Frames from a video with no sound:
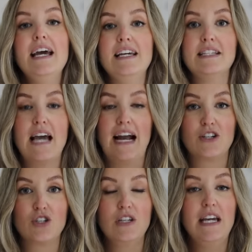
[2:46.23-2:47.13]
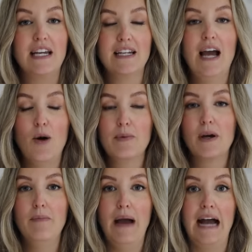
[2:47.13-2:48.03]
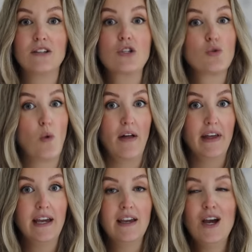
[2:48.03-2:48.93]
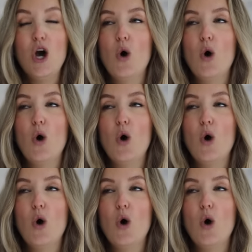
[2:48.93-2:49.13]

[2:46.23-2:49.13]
is actually it can help combat swelling,